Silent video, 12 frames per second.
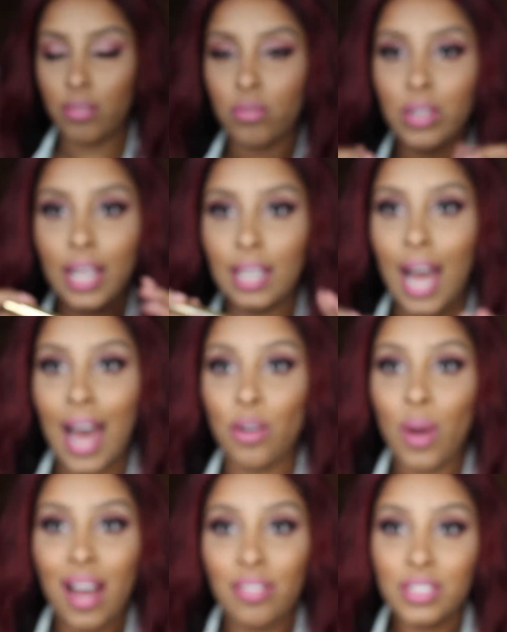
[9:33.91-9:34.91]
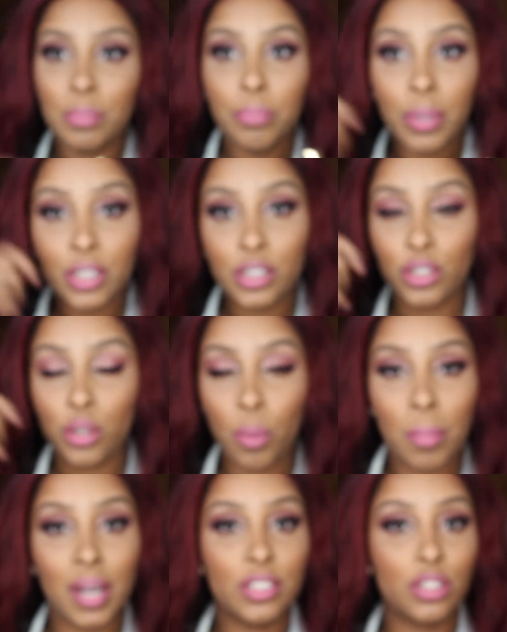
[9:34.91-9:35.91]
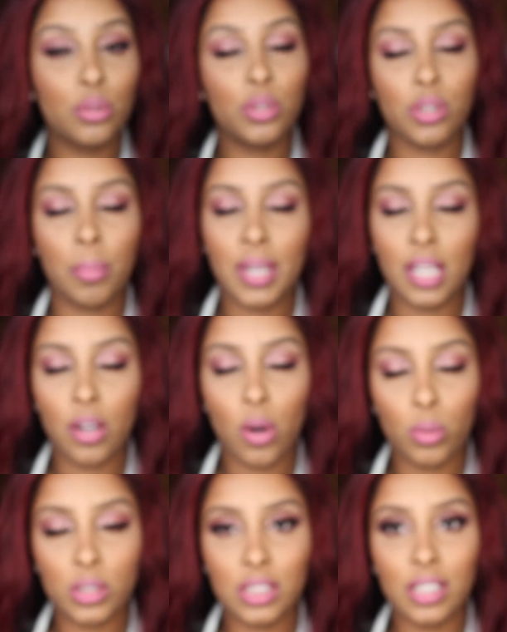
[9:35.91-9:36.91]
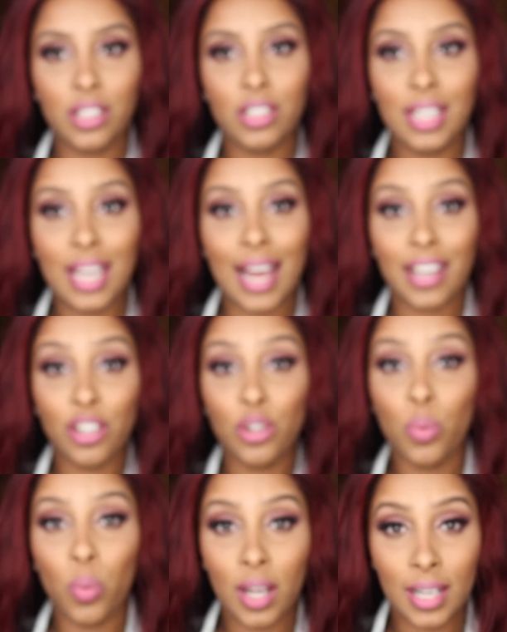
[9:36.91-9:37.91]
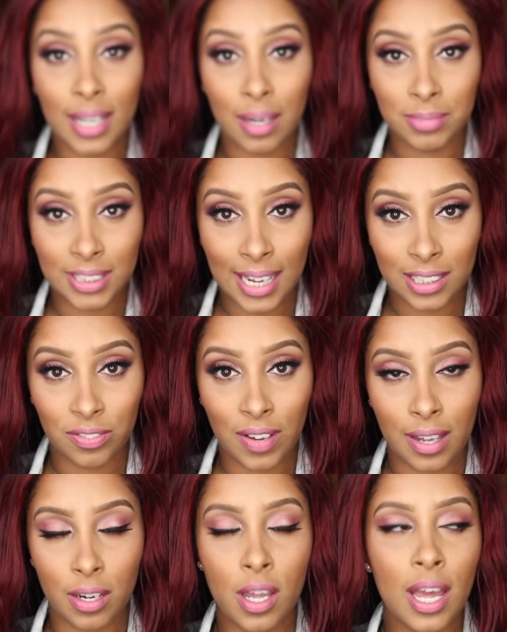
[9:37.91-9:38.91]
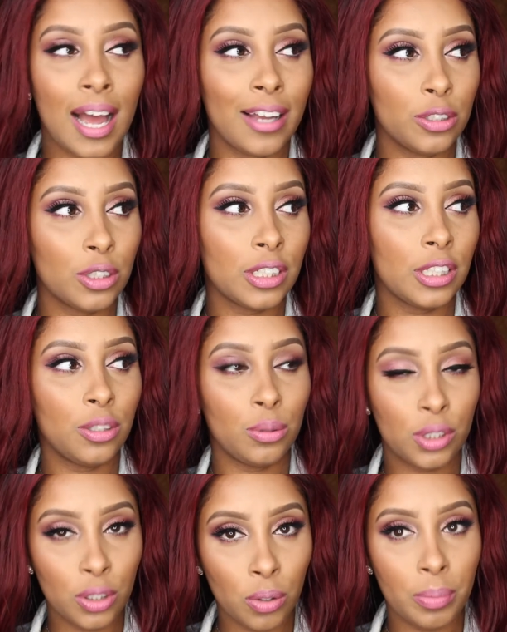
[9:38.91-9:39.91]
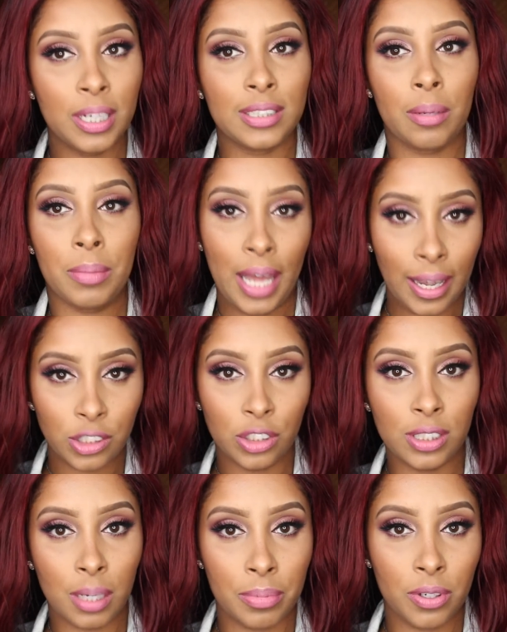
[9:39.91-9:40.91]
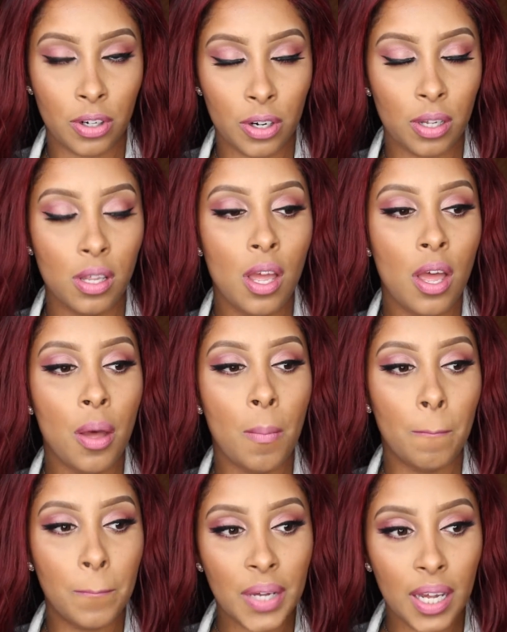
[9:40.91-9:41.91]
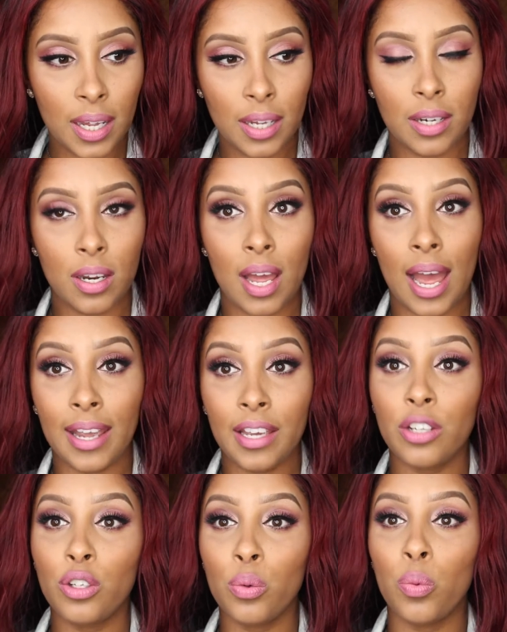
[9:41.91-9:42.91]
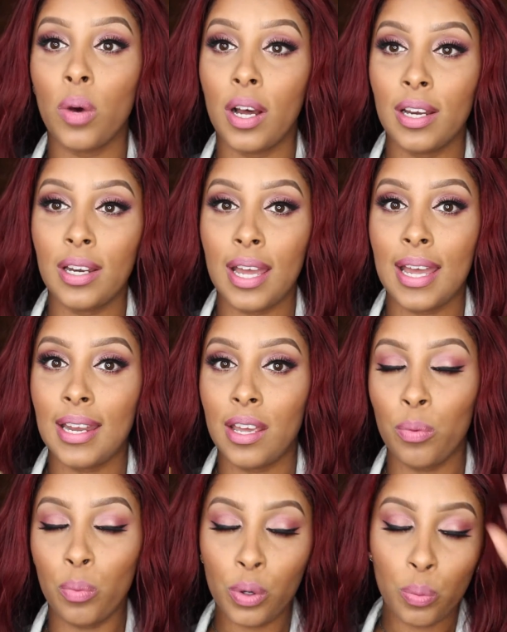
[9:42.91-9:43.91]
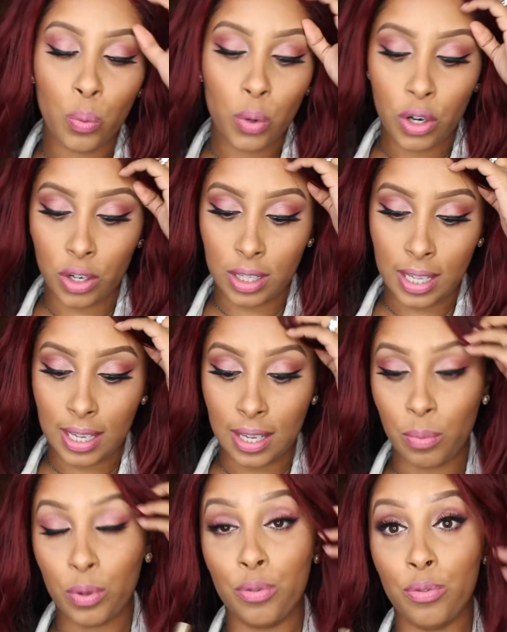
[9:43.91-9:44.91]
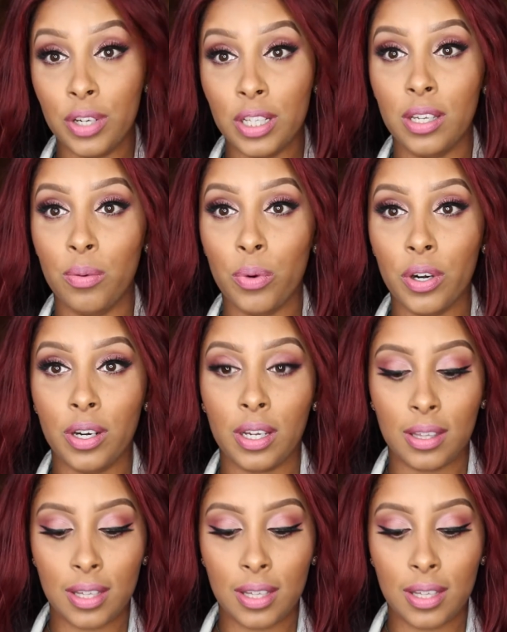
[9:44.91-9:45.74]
Like, I don't have to put so much, do so many coats. Literally, I can do one and I'm satisfied. I usually do two because I'm an extra type of girl. But I could do one and it would work. Like, it would really work.